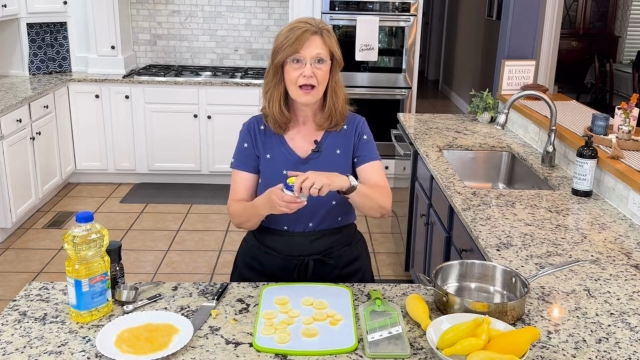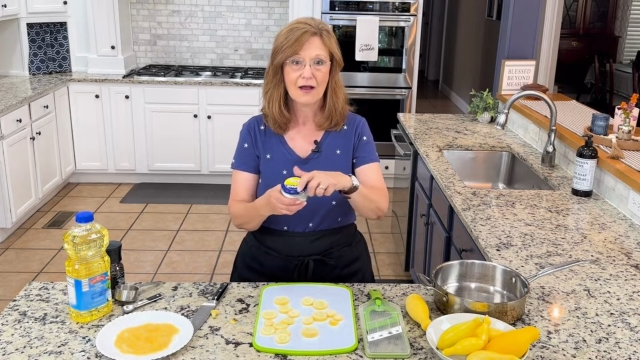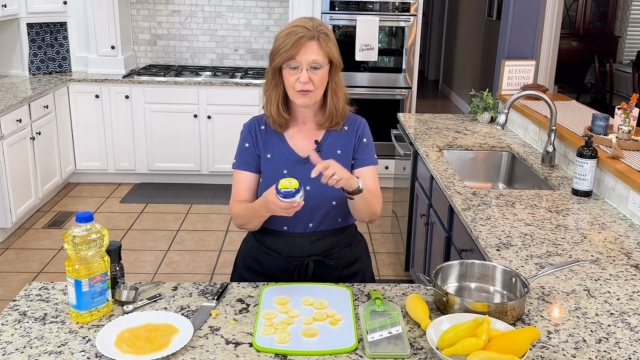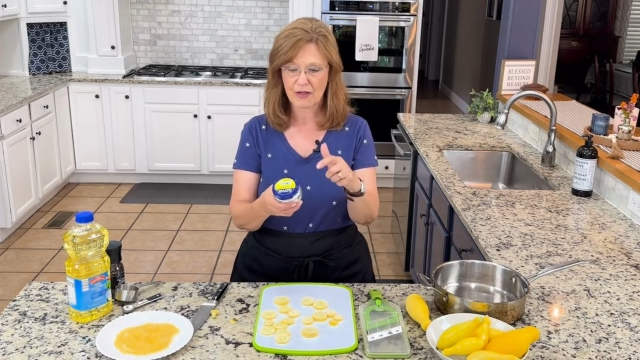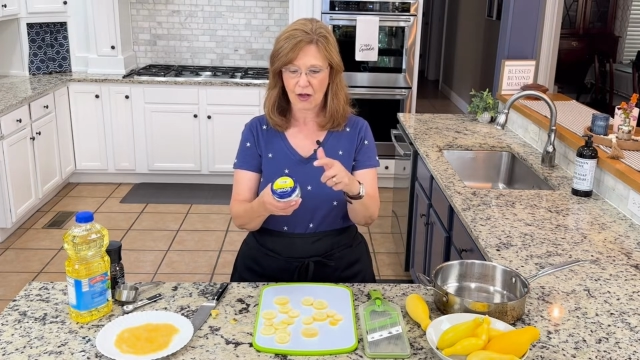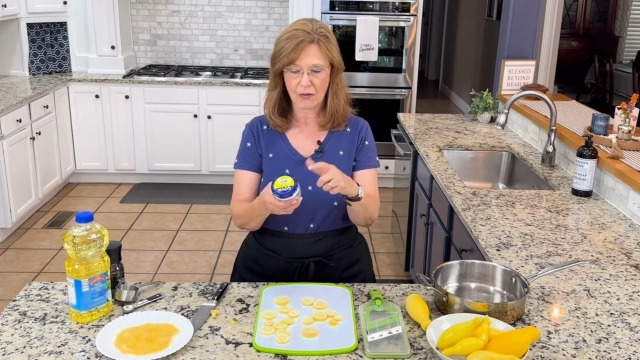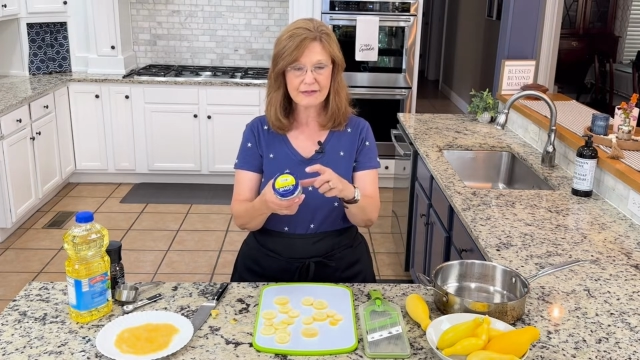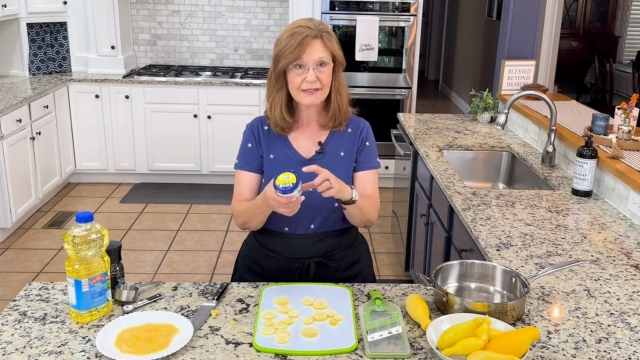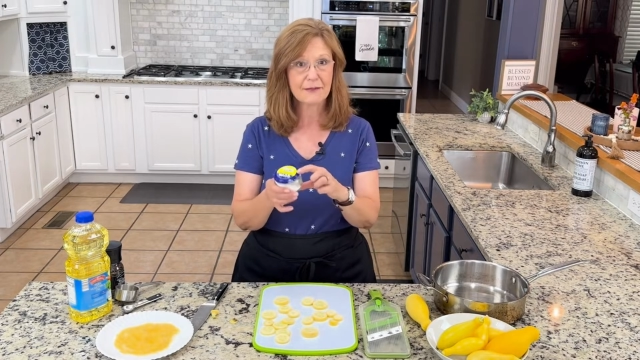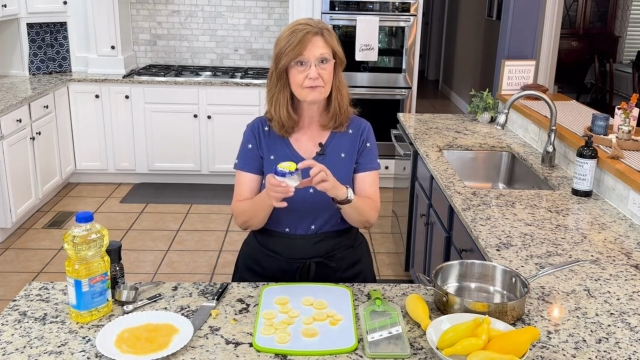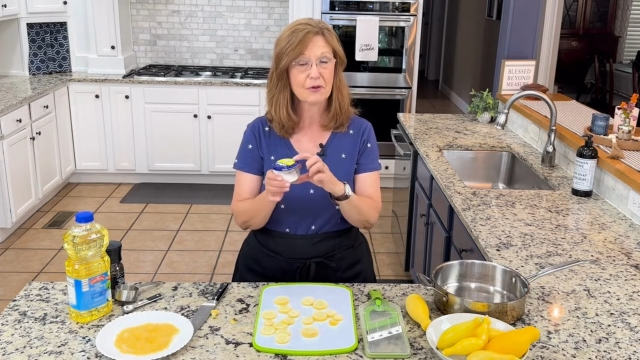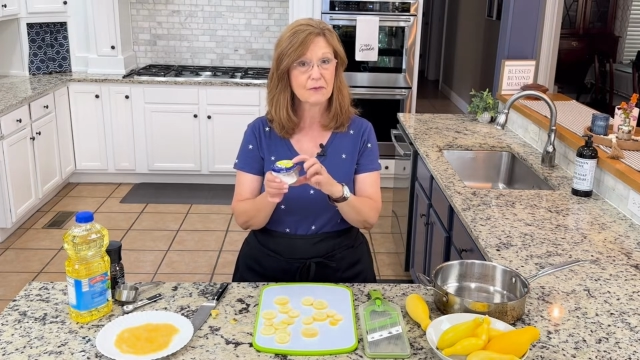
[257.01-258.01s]
We always
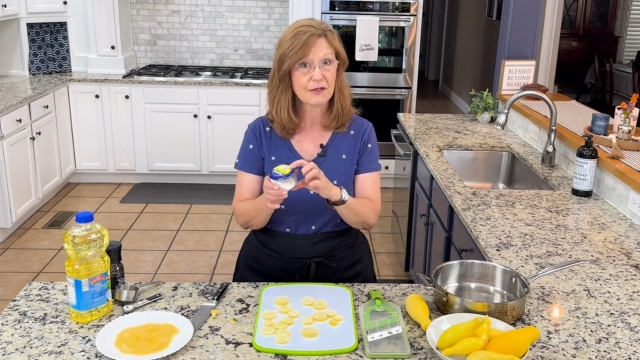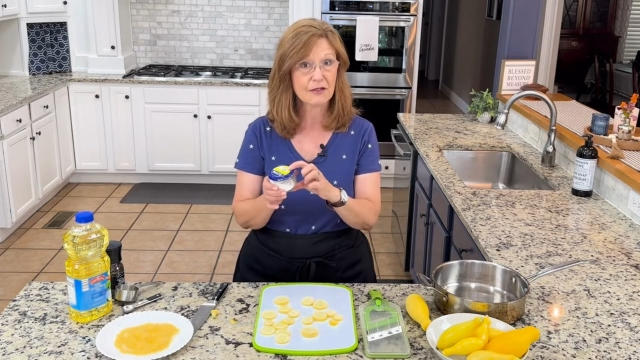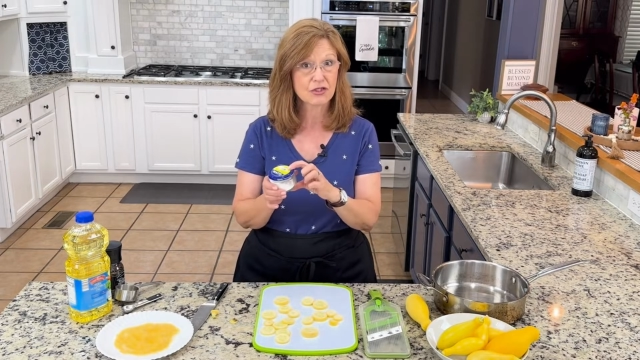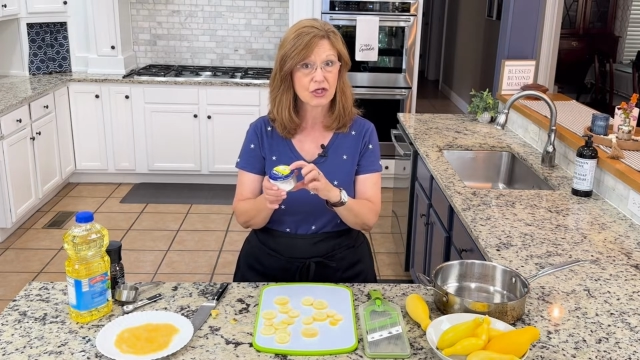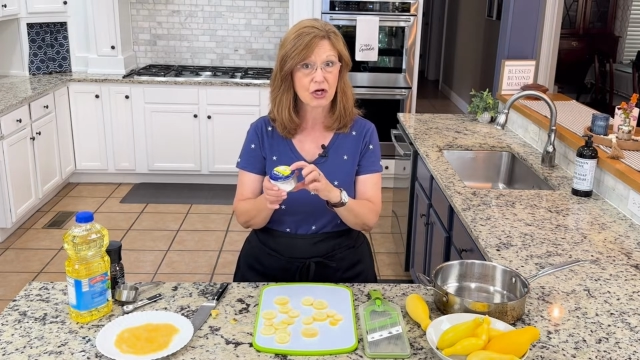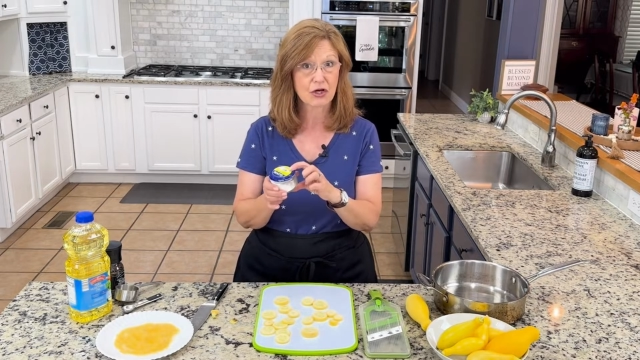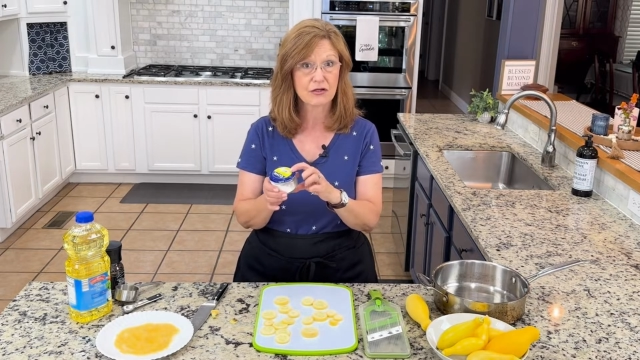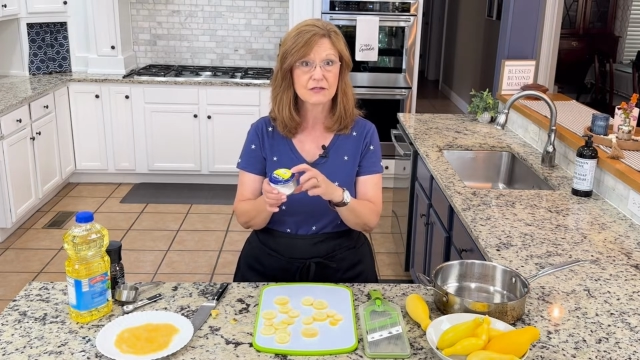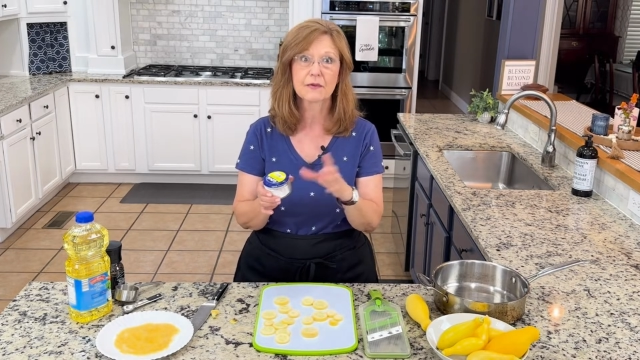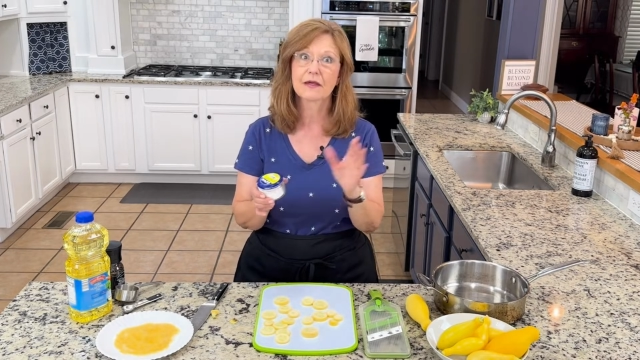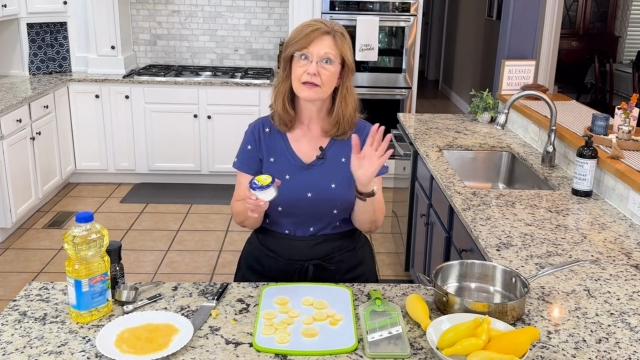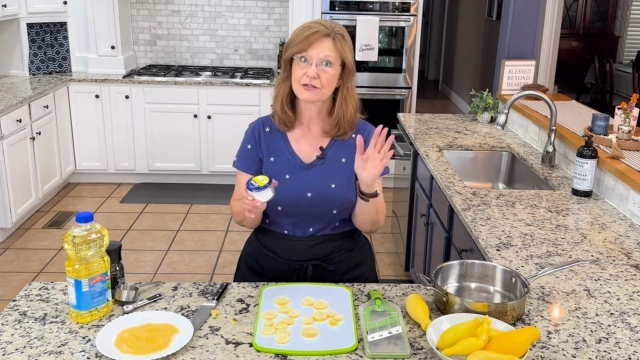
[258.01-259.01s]
had pimento jars
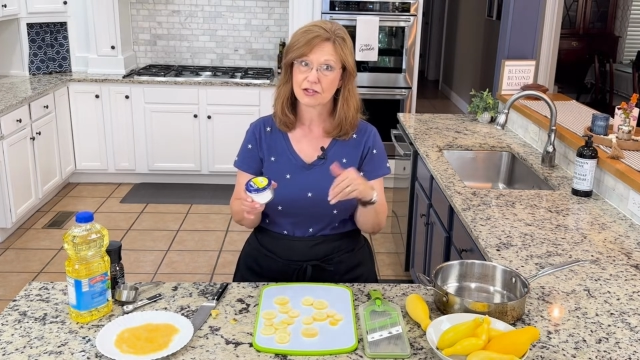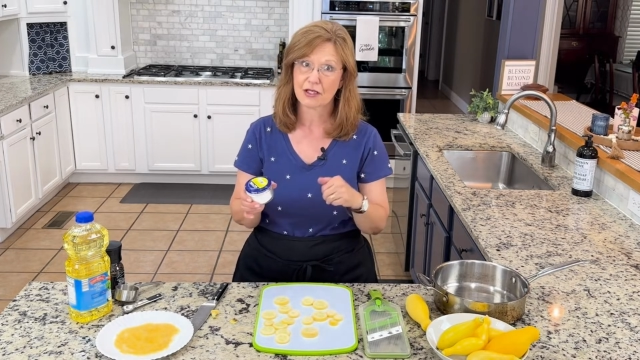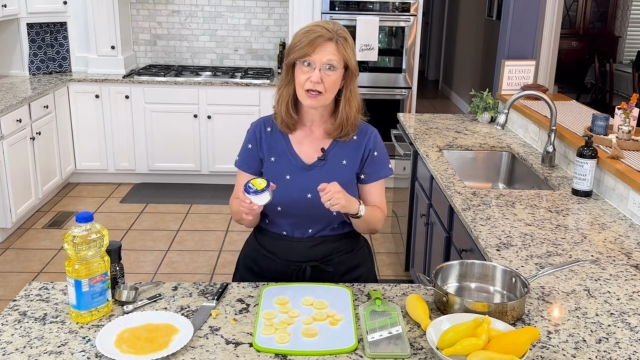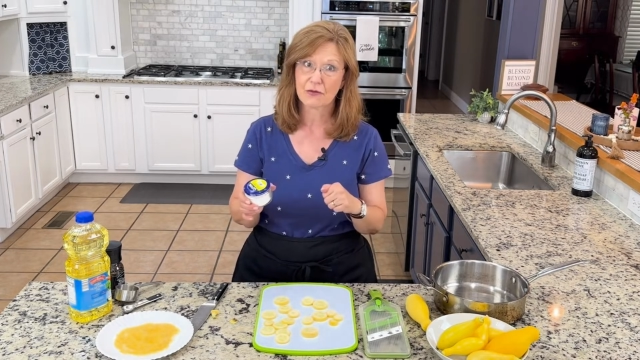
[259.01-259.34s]
because, you know,